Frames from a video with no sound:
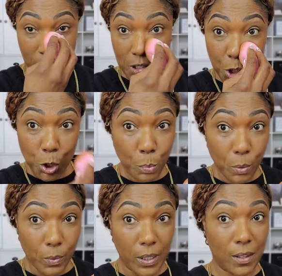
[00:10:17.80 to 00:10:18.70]

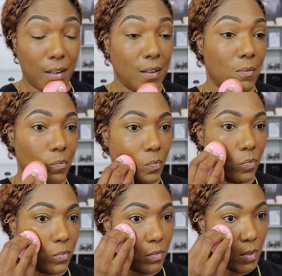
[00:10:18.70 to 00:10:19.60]
Super windy.
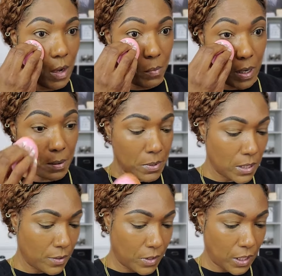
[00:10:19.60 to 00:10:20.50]
Now, when I was
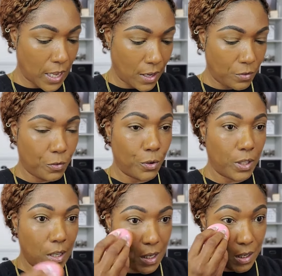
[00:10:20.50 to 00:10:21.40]
living in
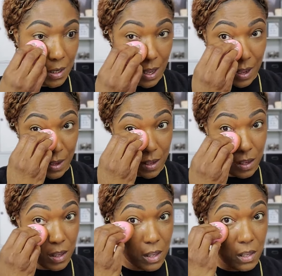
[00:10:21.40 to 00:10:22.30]
California in the
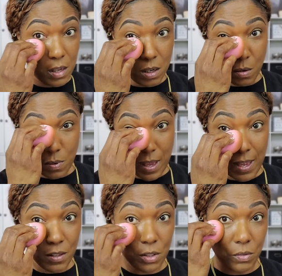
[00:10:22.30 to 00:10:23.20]
IE, you know, we
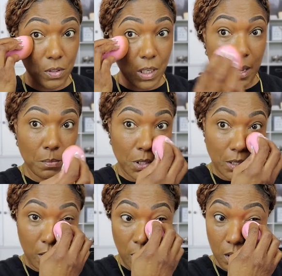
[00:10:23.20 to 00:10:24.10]
had certain times
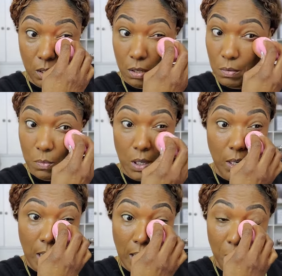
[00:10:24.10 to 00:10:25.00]
a year when
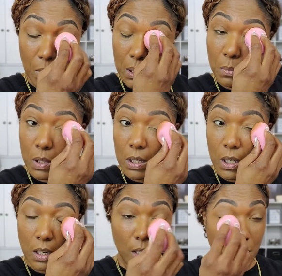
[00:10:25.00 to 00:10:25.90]
it got really
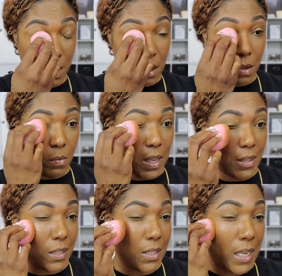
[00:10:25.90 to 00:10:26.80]
windy. We
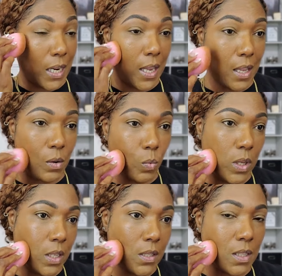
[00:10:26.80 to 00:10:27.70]
had the Santa Ana
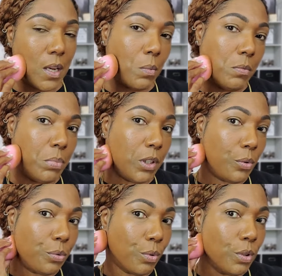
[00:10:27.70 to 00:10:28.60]
winds that would
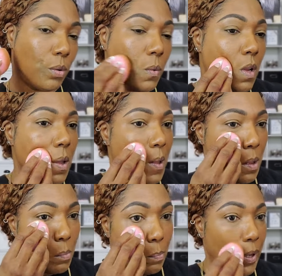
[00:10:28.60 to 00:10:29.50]
blow through.
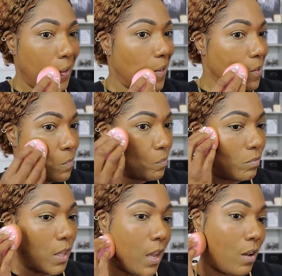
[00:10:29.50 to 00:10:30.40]
But
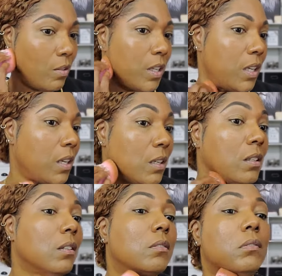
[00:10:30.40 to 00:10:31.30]
out
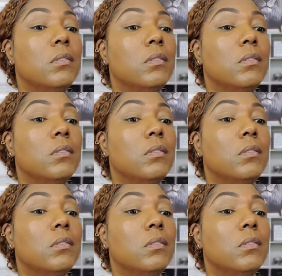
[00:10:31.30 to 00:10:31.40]
here,